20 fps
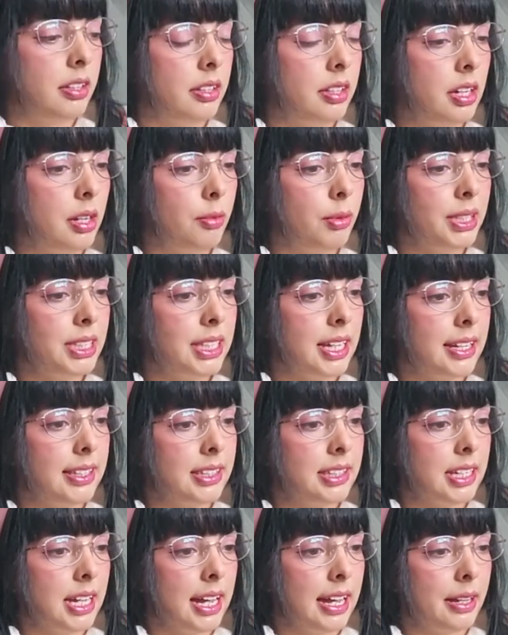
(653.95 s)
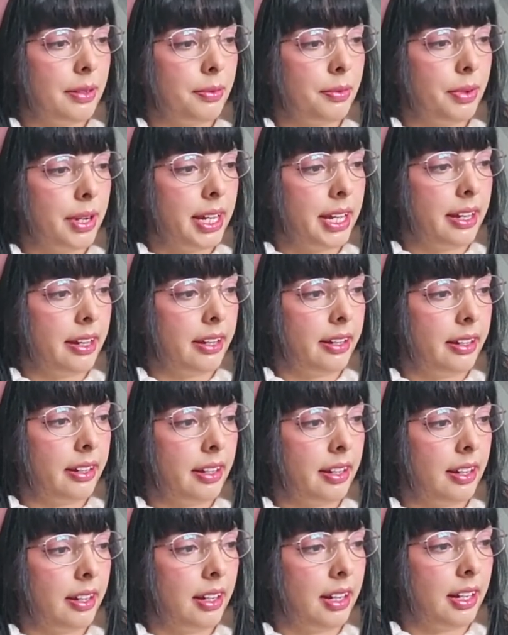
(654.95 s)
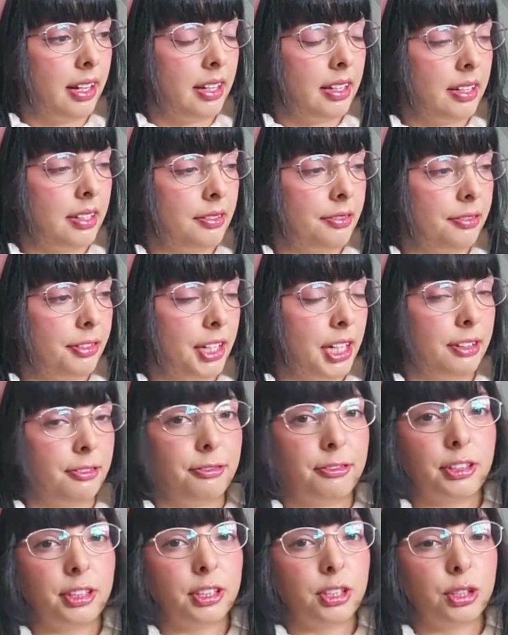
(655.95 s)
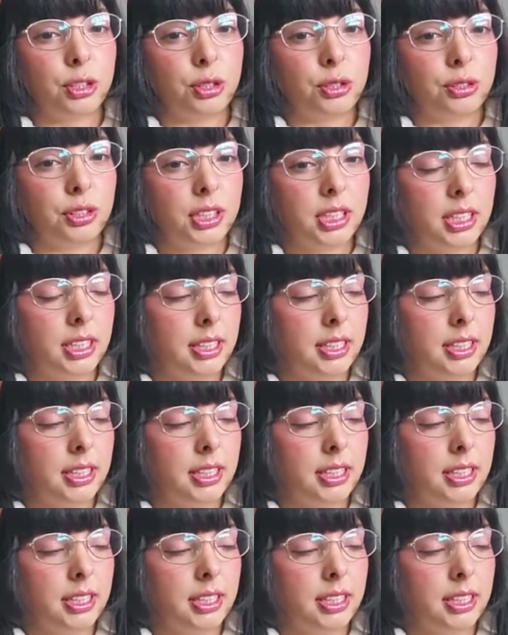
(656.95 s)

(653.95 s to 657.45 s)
There was a time when for a photo shoot,